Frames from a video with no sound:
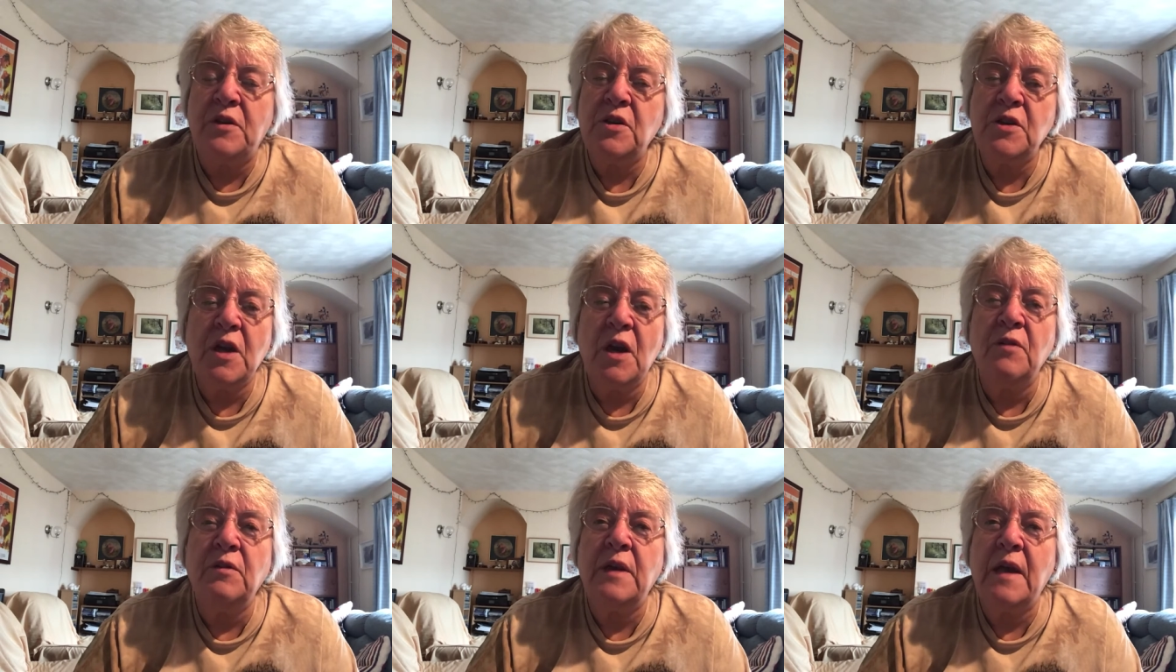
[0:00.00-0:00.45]

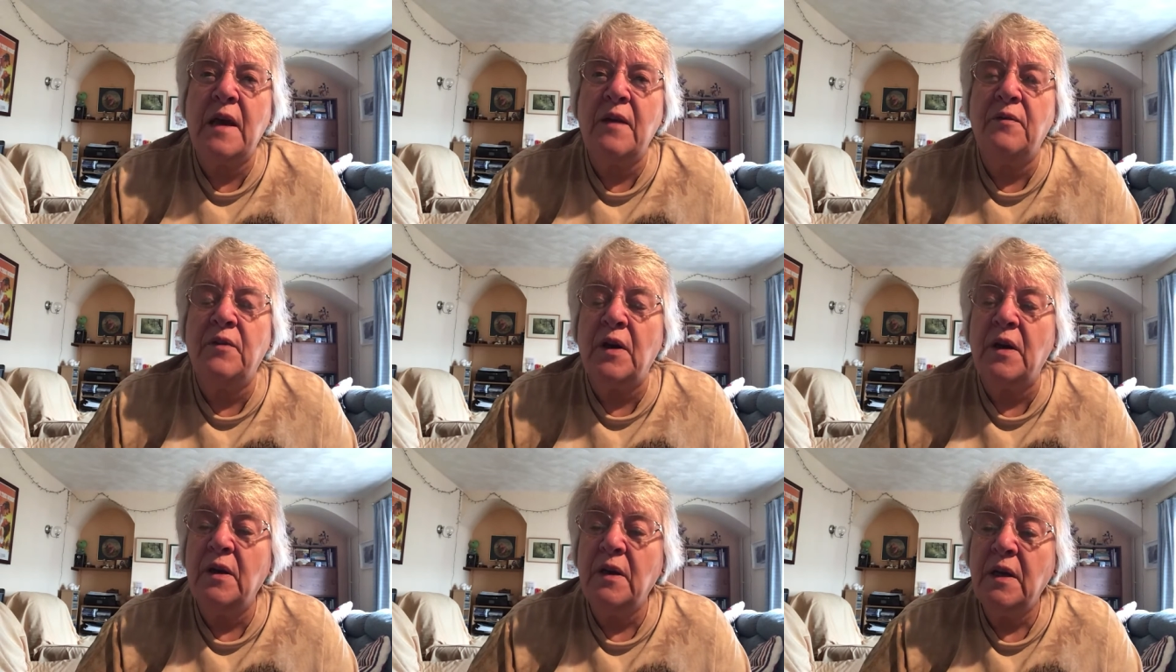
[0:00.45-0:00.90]
She only
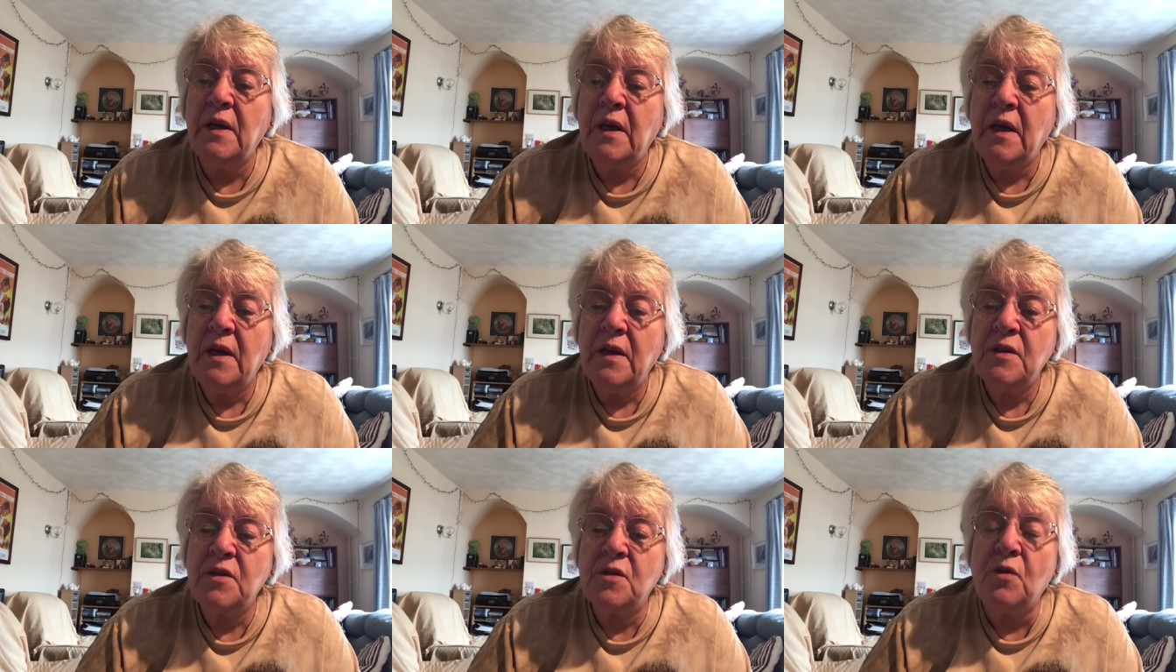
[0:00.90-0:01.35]
ever
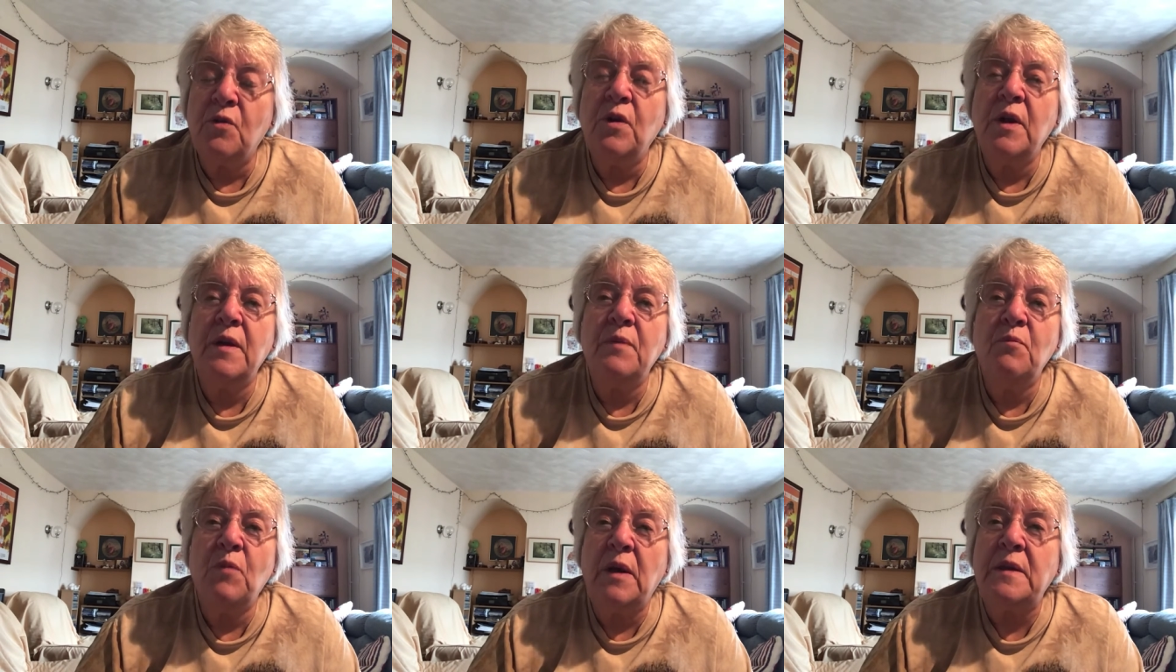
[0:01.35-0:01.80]
saw
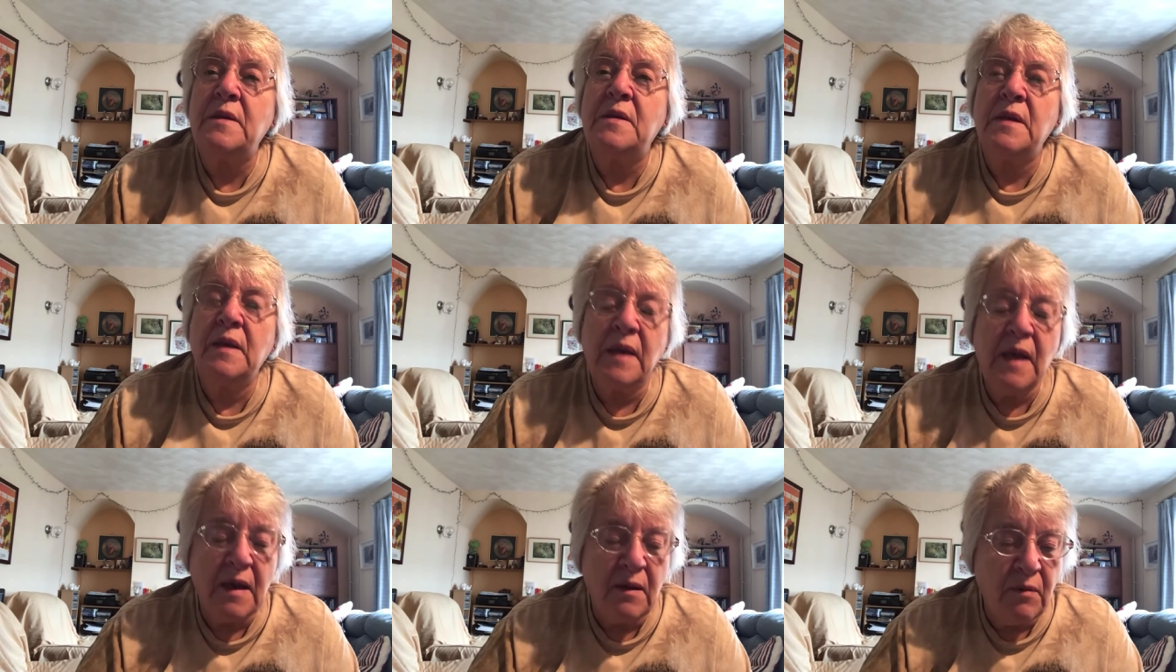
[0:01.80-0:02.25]
him once
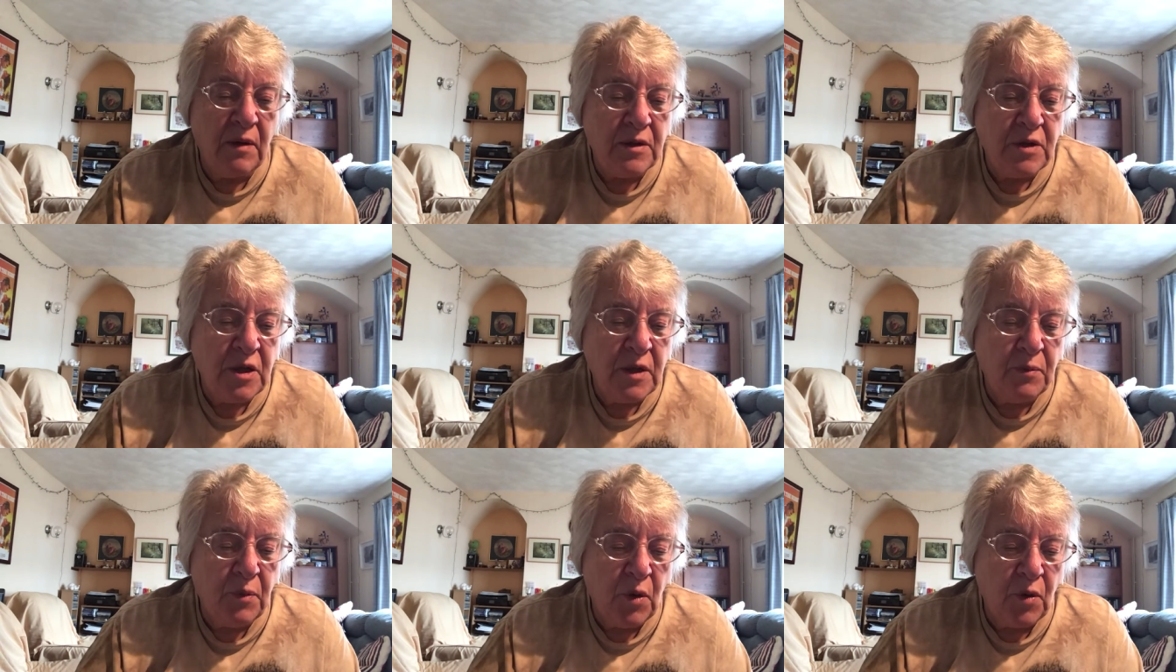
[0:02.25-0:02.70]
a year when
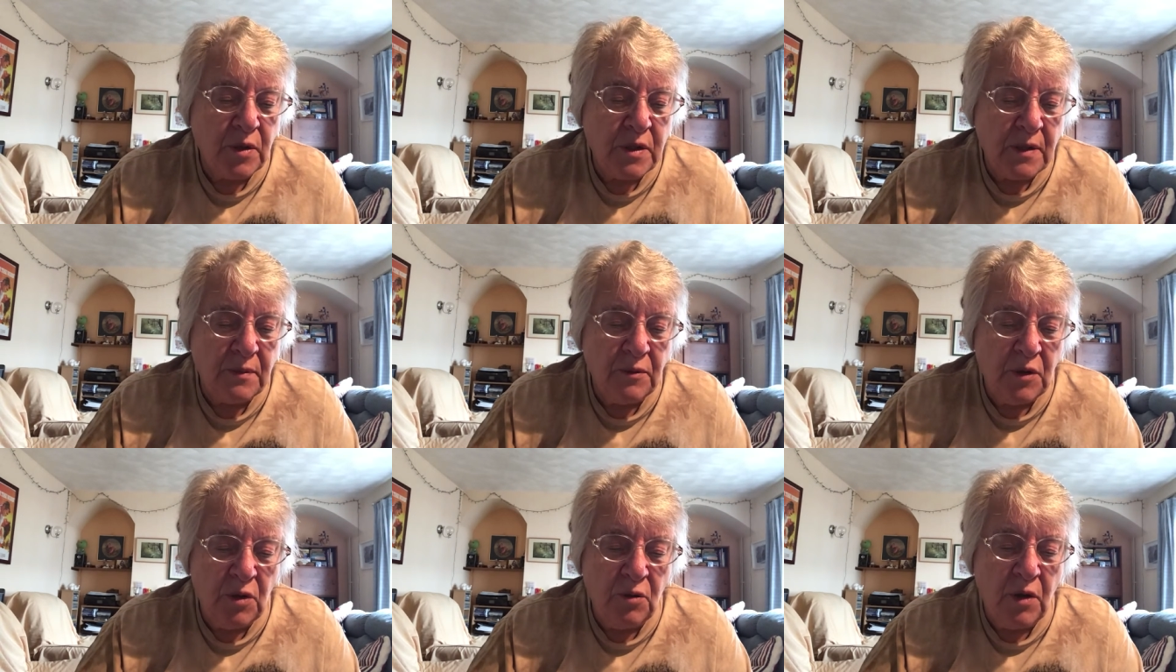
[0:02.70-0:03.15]
she brought
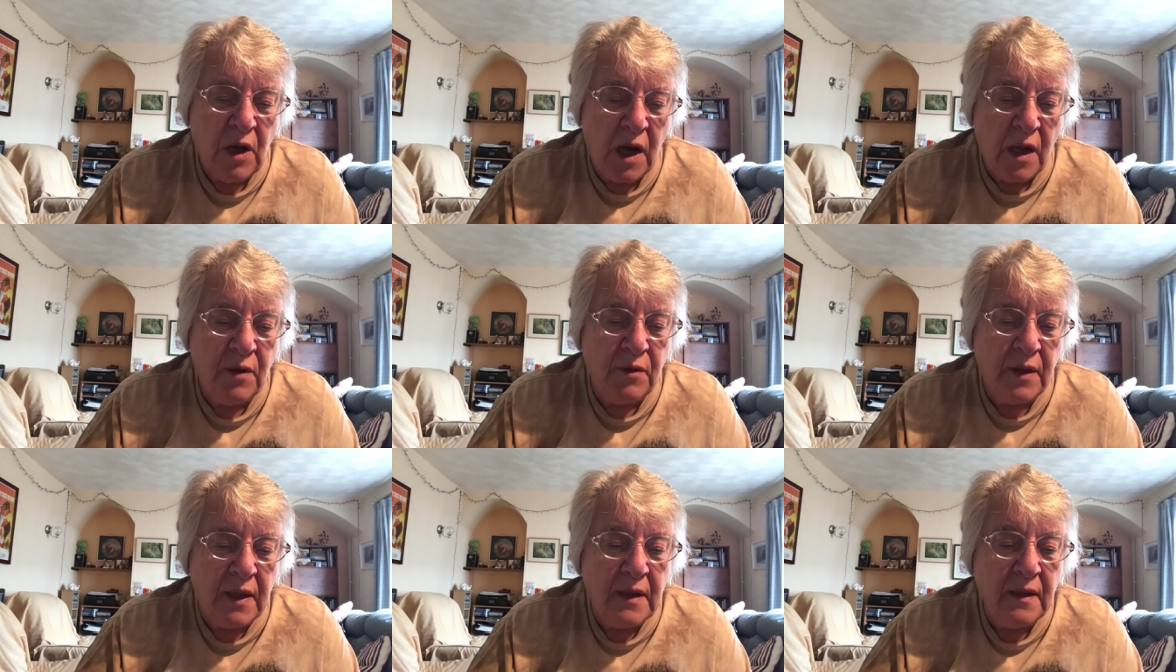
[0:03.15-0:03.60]
him new
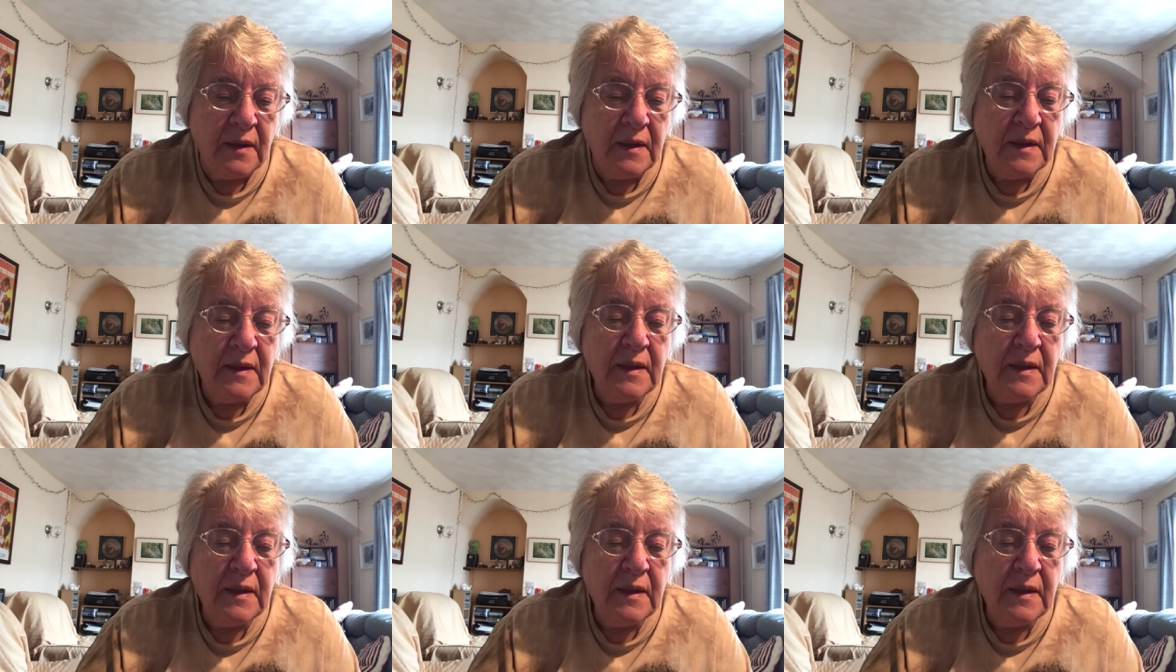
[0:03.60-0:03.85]
clothing.